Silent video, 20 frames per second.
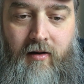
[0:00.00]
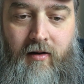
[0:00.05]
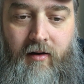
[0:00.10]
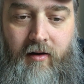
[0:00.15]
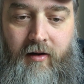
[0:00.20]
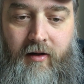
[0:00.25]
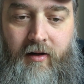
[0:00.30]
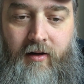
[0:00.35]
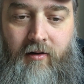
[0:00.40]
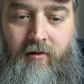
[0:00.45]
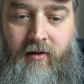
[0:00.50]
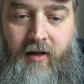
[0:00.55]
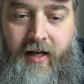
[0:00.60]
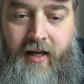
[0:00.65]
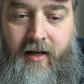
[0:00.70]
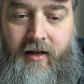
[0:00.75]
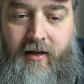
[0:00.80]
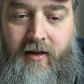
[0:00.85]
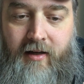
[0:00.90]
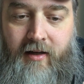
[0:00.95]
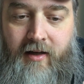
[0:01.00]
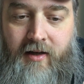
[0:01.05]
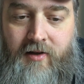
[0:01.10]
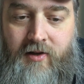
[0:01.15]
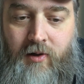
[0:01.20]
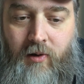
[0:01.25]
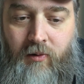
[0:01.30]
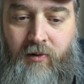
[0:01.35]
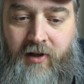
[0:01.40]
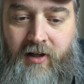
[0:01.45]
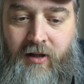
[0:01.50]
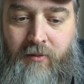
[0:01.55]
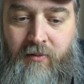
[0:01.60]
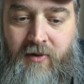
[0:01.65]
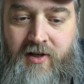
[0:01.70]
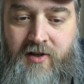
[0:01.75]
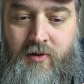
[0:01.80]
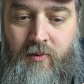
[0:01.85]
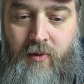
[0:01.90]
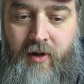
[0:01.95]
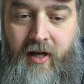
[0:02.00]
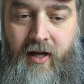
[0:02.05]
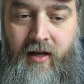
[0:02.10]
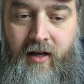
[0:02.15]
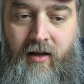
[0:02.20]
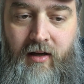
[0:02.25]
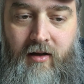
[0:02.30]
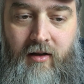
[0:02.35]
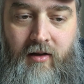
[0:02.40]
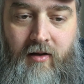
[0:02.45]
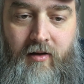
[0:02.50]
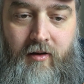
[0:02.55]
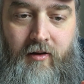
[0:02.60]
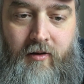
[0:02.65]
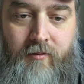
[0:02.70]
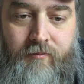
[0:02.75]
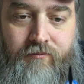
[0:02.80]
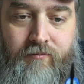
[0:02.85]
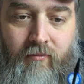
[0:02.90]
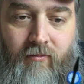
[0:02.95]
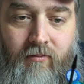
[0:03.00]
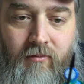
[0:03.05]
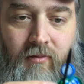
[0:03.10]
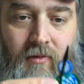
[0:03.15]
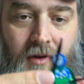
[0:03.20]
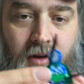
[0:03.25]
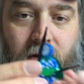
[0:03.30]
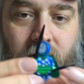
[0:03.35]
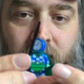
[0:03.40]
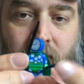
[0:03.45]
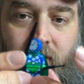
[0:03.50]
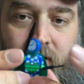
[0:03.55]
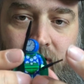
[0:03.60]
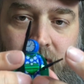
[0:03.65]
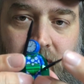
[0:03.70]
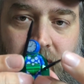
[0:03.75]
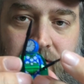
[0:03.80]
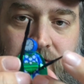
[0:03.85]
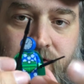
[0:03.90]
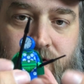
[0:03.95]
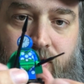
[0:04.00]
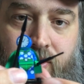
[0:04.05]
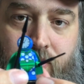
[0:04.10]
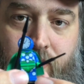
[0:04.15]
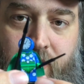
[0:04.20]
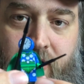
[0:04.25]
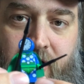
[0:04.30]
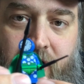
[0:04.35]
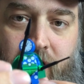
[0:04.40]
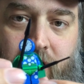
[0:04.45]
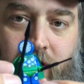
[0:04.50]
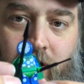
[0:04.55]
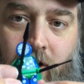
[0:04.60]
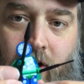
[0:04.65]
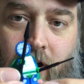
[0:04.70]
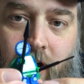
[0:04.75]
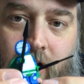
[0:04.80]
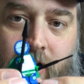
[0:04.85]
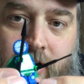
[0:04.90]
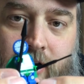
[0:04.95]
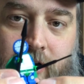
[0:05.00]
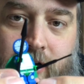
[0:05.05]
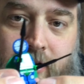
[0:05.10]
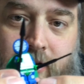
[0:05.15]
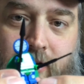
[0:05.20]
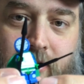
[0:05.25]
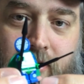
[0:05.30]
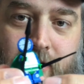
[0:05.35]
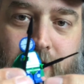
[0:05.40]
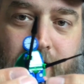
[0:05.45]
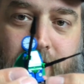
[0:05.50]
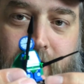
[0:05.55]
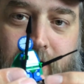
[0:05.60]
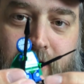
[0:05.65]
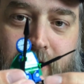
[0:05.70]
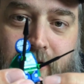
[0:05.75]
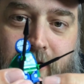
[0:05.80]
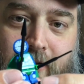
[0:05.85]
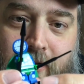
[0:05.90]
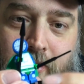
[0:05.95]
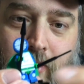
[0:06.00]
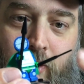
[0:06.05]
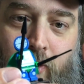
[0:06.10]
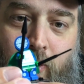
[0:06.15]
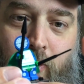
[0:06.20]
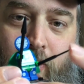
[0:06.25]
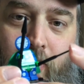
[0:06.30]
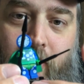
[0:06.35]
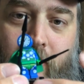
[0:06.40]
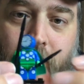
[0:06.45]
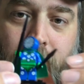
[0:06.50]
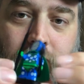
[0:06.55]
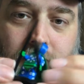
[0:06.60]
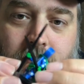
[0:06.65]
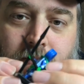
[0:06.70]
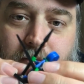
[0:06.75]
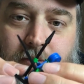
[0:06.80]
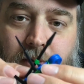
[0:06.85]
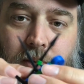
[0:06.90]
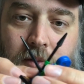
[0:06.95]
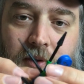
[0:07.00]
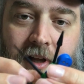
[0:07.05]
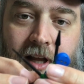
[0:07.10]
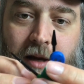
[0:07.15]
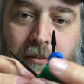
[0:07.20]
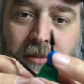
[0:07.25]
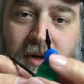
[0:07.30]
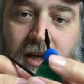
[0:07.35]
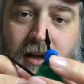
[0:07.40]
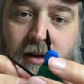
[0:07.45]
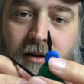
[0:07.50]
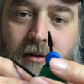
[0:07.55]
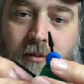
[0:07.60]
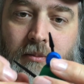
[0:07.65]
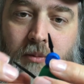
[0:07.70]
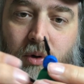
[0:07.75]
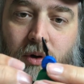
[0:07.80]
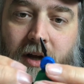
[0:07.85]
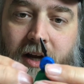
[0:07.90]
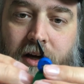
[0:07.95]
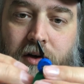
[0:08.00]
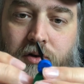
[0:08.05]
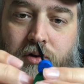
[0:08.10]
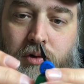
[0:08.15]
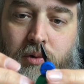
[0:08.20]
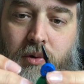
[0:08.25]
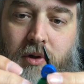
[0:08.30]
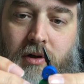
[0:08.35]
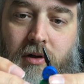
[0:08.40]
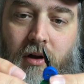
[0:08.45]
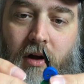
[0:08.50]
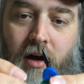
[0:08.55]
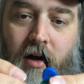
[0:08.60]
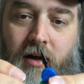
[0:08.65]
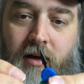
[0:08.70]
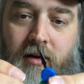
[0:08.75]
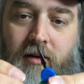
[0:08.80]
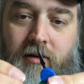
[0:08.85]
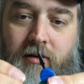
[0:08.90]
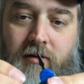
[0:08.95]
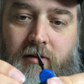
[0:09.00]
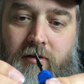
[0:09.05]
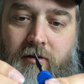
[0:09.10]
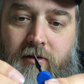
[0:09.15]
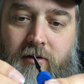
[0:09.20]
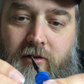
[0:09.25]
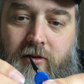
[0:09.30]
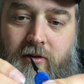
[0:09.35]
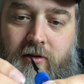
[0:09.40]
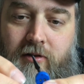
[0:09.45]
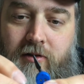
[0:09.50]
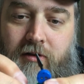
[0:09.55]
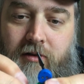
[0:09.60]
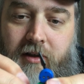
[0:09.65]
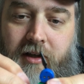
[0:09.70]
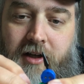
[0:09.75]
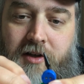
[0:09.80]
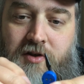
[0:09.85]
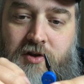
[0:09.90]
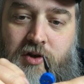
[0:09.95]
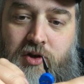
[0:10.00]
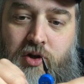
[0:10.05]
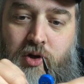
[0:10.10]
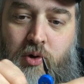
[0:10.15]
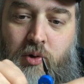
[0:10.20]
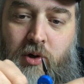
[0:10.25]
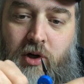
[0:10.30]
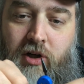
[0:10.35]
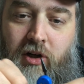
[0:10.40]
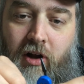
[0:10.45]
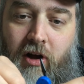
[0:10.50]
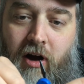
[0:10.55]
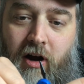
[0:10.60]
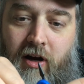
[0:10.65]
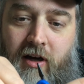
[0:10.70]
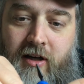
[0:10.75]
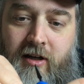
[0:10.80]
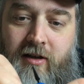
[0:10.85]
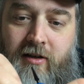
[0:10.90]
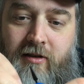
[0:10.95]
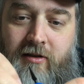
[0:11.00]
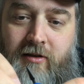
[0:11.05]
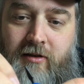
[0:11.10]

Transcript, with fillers: You know, like he's holding them this way. It's three o'clock. Or what would that be? More like two o'clock? It's two o'clock.